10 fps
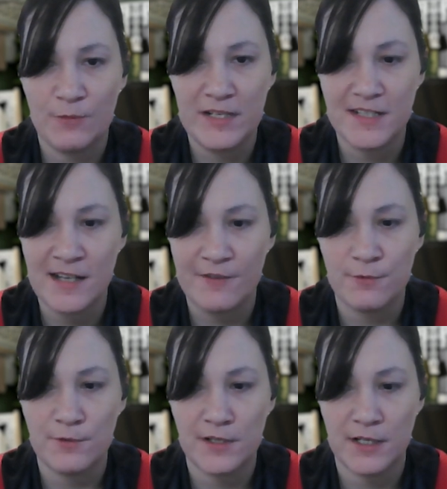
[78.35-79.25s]
We did have
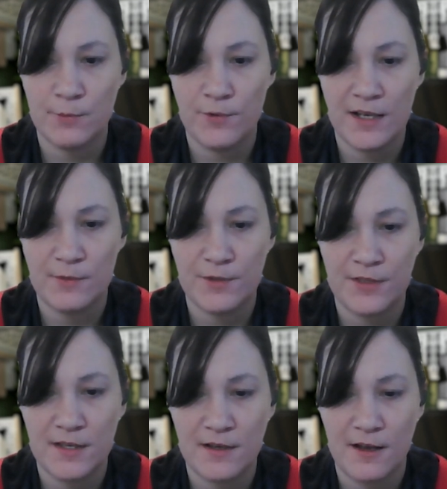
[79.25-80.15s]
a really good win with
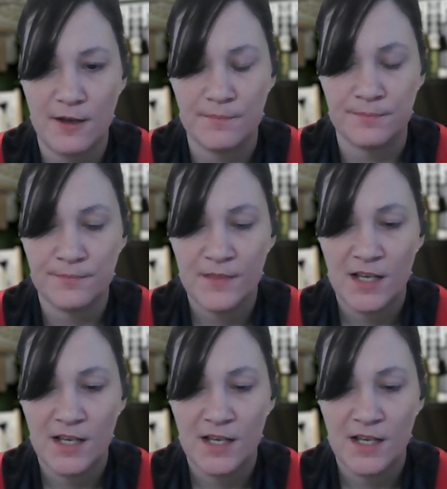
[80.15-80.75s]
the